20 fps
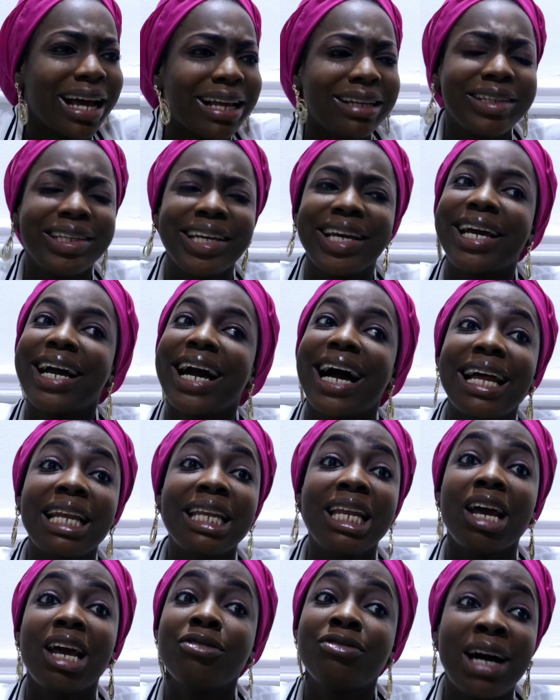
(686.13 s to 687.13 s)
They can
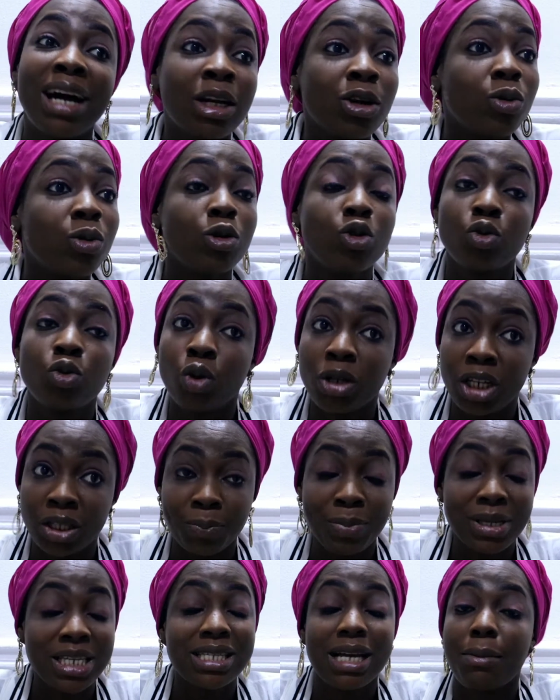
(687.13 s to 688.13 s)
never, I don't want to know the
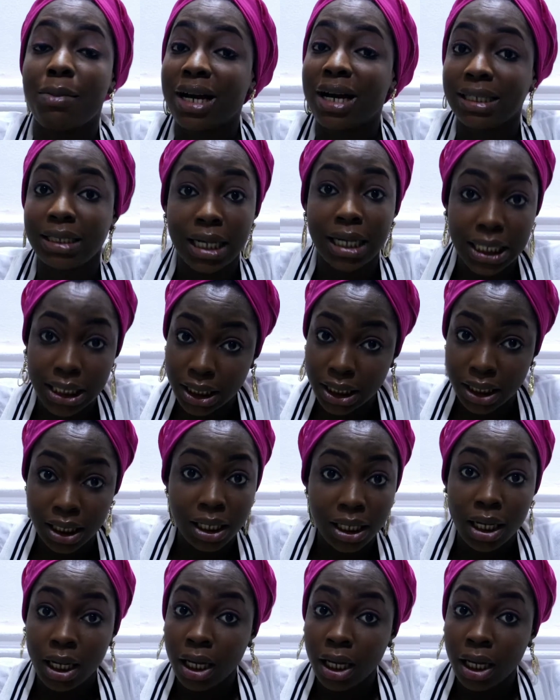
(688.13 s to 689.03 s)
person that marked that